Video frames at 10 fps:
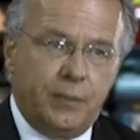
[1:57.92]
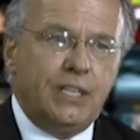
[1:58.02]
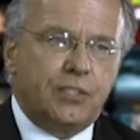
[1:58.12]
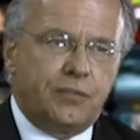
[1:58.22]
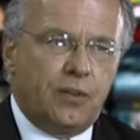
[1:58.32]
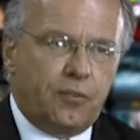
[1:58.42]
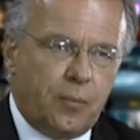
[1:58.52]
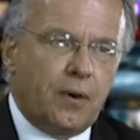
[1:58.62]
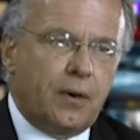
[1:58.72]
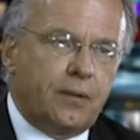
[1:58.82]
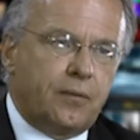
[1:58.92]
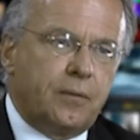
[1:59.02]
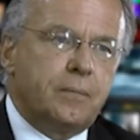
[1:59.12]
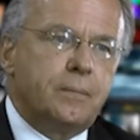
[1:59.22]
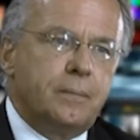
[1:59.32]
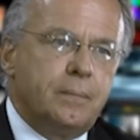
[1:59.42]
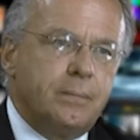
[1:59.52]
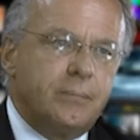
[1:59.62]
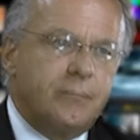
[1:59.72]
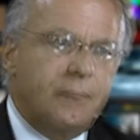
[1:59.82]
in each of those markets.
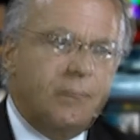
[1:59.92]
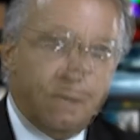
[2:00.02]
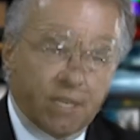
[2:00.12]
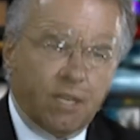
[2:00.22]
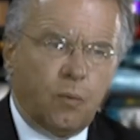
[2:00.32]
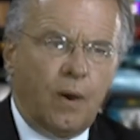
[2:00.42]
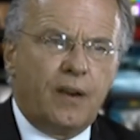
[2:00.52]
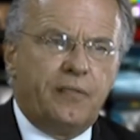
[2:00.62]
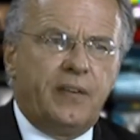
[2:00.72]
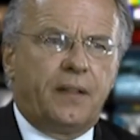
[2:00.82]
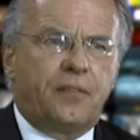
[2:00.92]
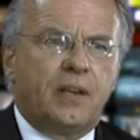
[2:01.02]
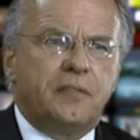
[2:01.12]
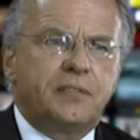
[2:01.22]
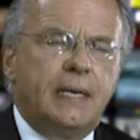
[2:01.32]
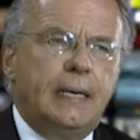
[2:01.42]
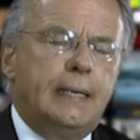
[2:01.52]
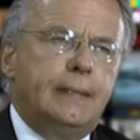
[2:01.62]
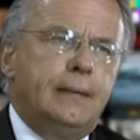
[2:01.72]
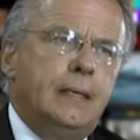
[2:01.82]
We did acquire ValidSoft,
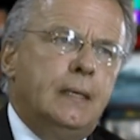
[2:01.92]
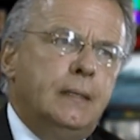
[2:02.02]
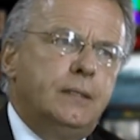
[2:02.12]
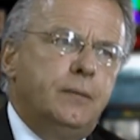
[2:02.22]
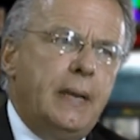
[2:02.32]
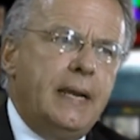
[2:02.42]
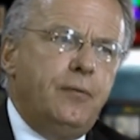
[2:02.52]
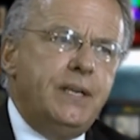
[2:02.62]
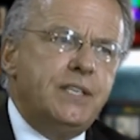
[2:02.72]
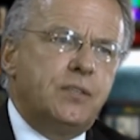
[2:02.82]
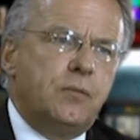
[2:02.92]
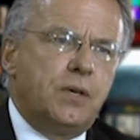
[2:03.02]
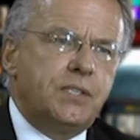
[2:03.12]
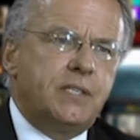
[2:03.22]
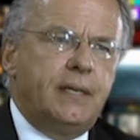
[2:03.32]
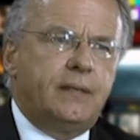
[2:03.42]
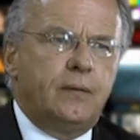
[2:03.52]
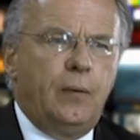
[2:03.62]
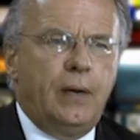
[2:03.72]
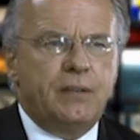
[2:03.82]
and the main reason was that
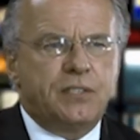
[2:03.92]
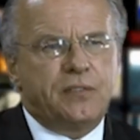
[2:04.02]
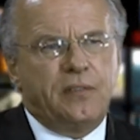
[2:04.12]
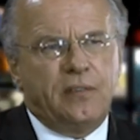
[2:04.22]
whereas